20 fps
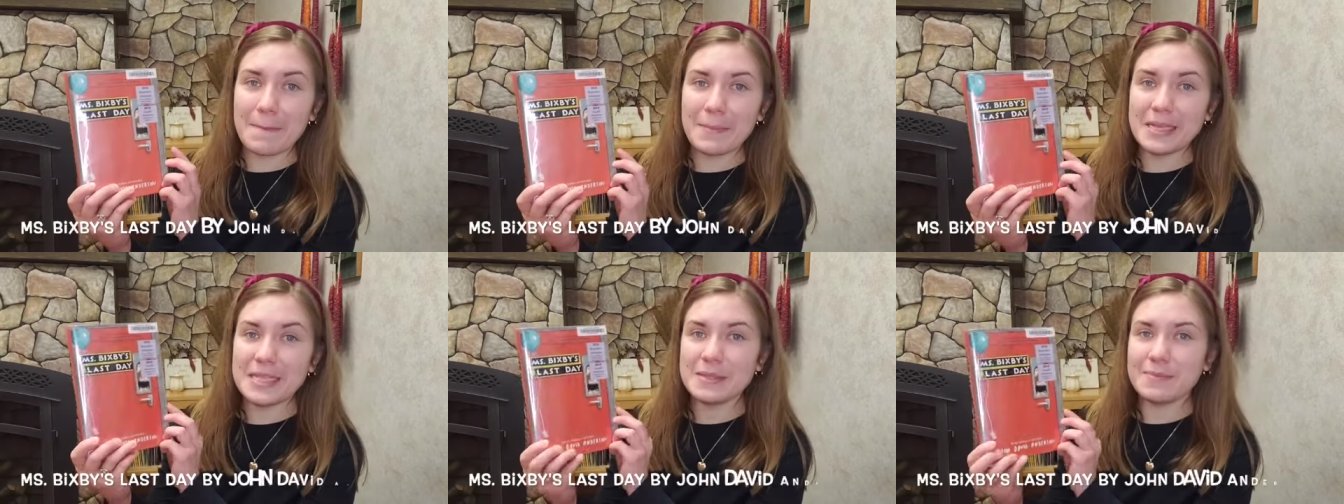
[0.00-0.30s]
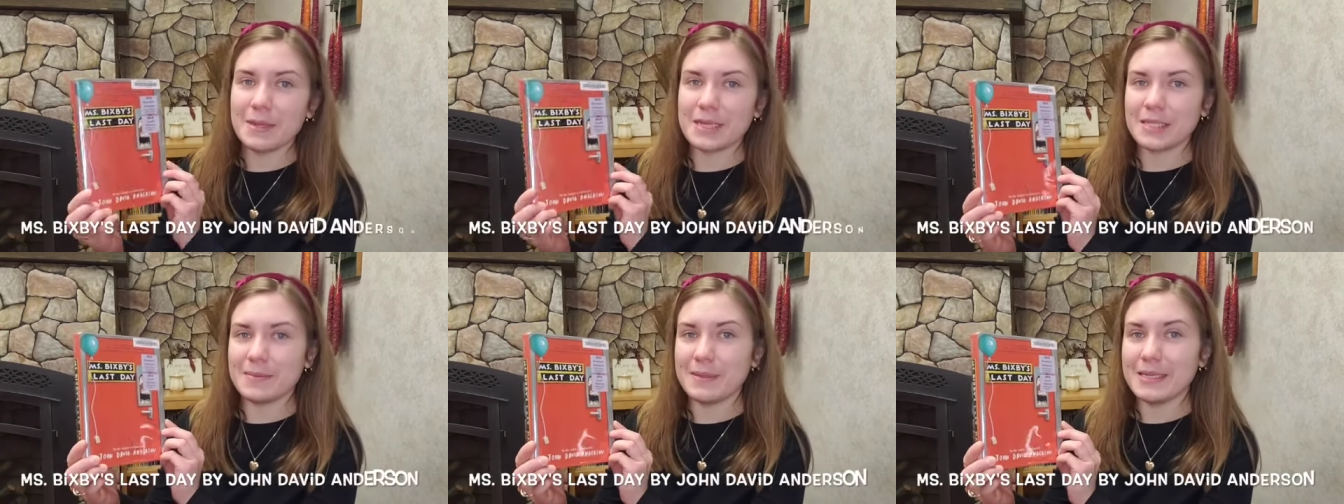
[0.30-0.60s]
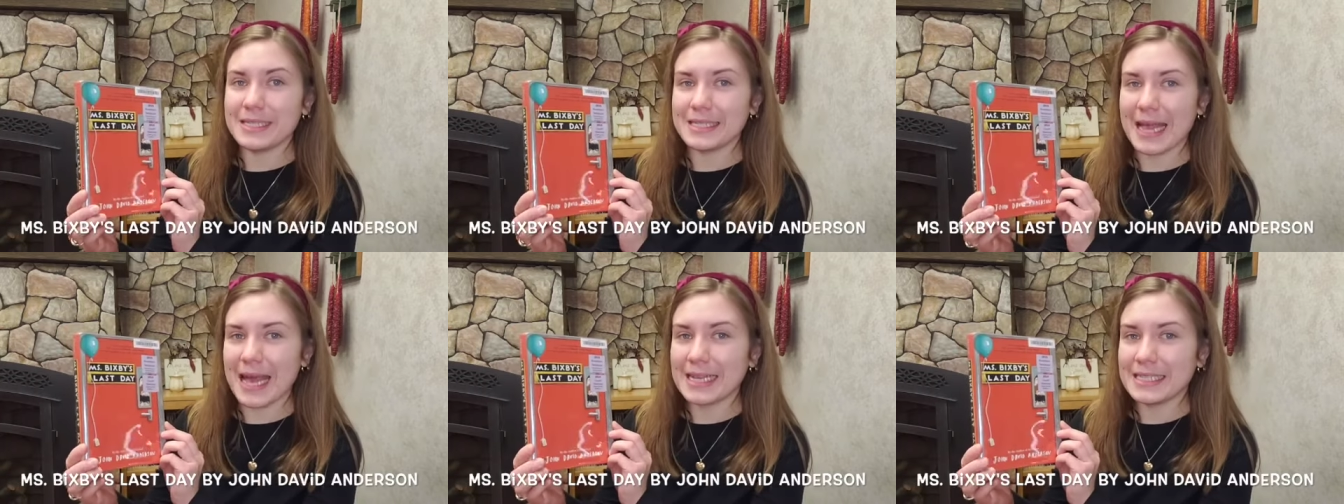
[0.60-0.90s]
Miss
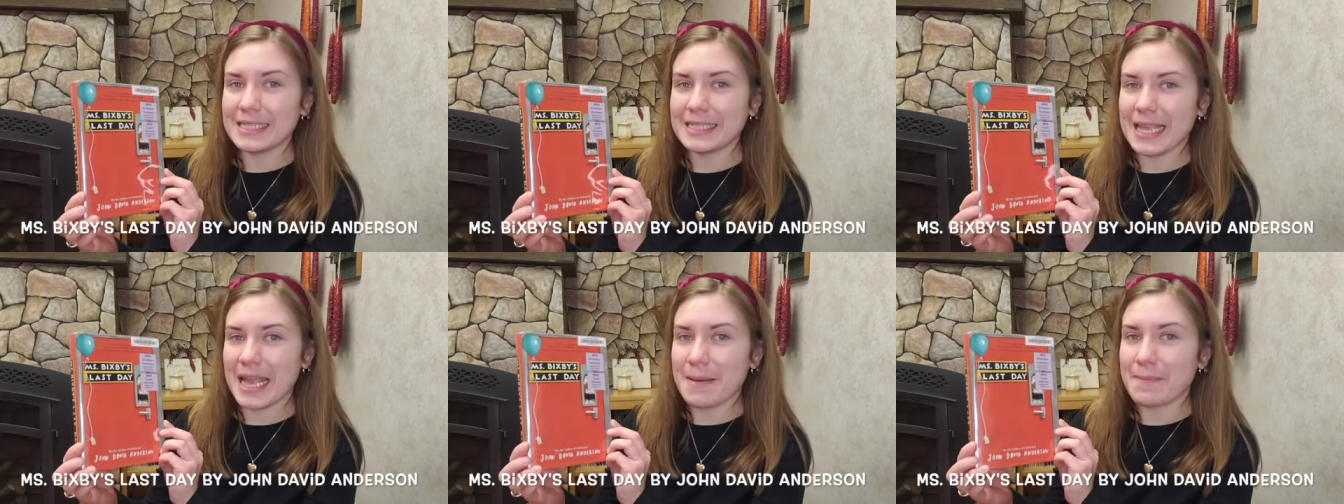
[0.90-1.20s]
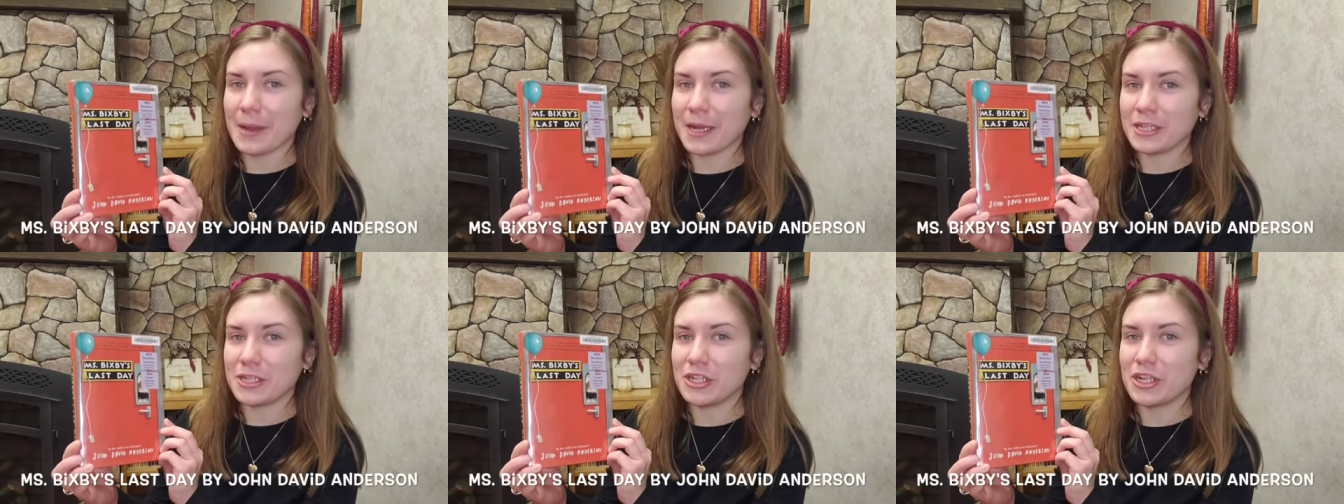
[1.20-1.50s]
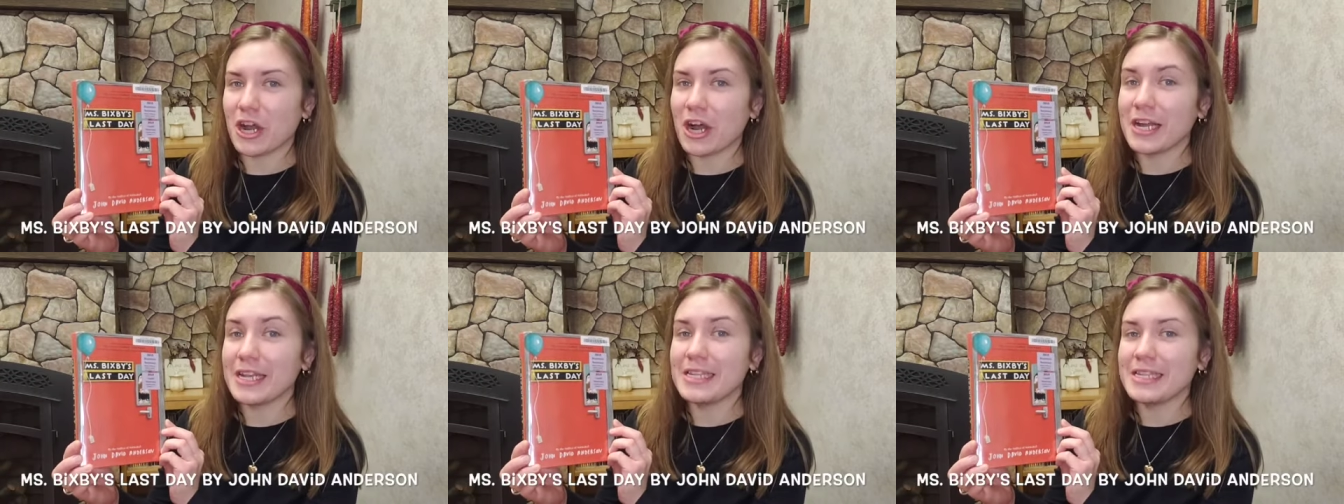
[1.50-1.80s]
Bixby's Last Day by
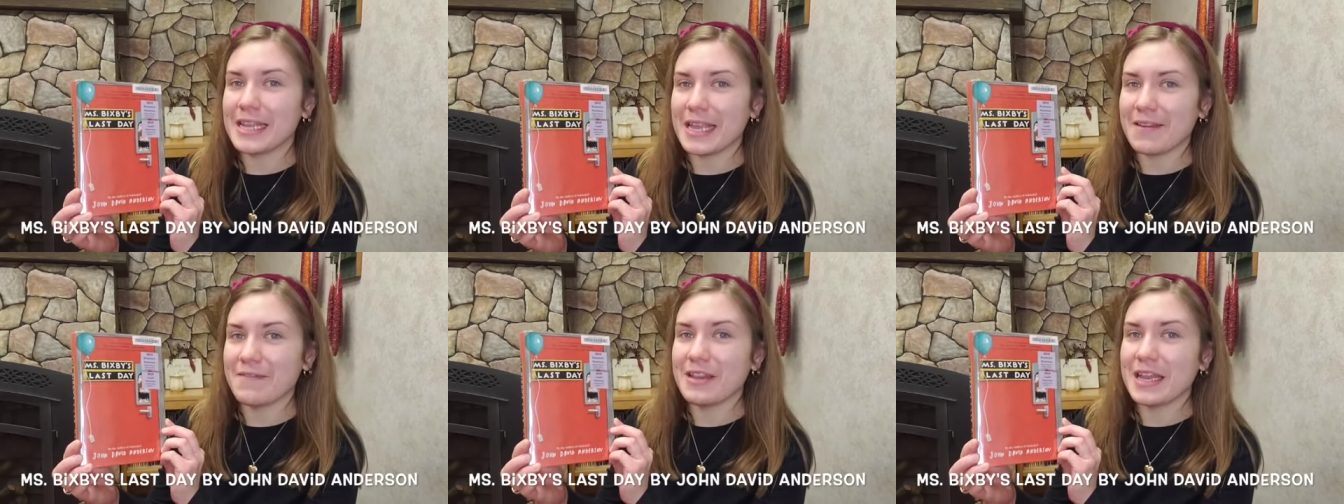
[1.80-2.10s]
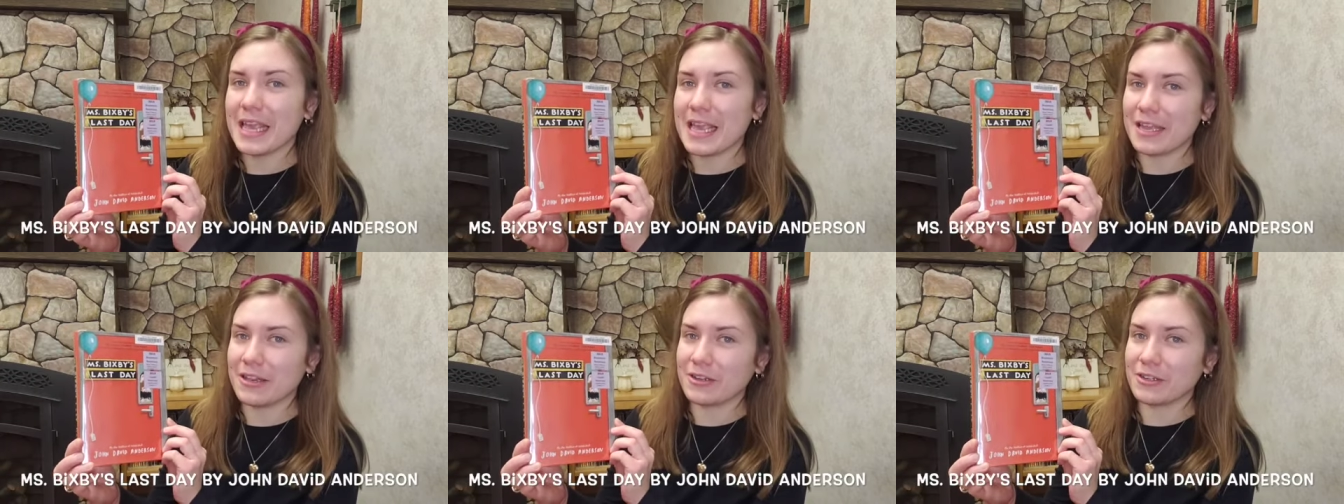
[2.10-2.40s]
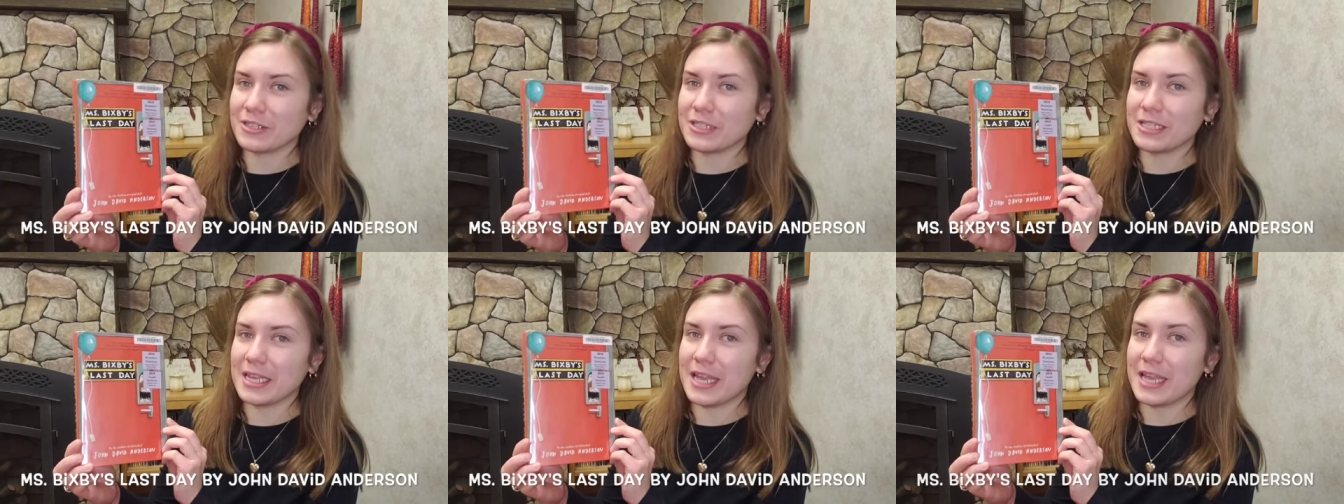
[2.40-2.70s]
John David
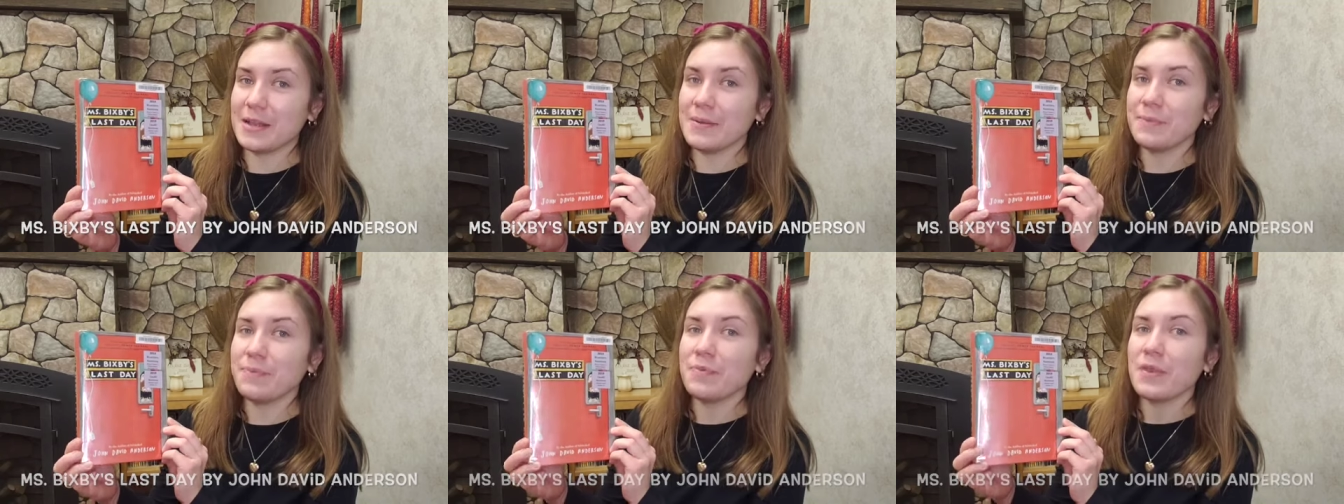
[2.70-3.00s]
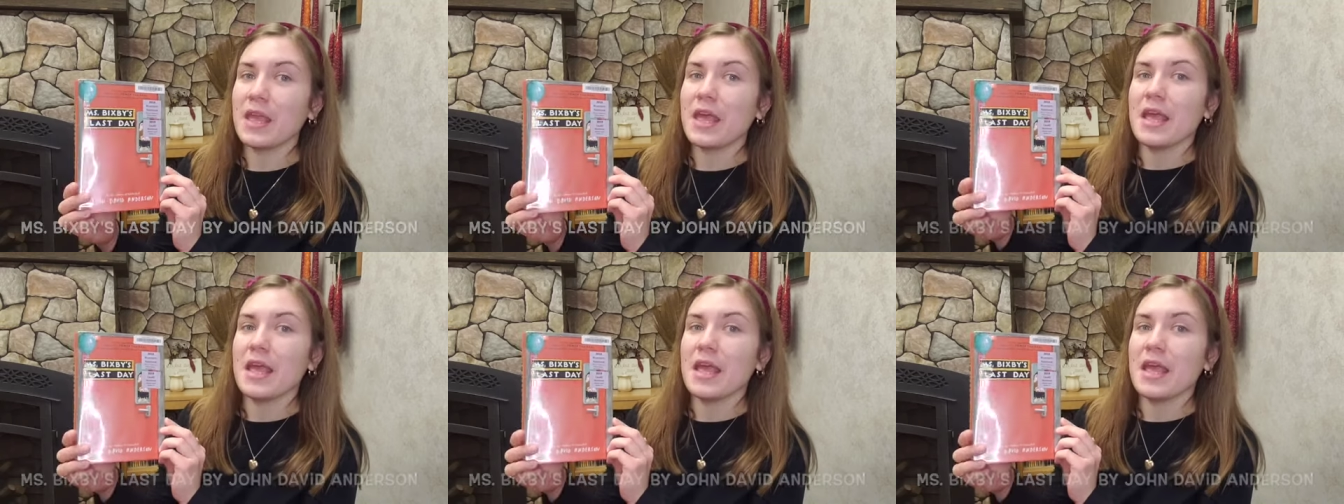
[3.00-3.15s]
Anderson.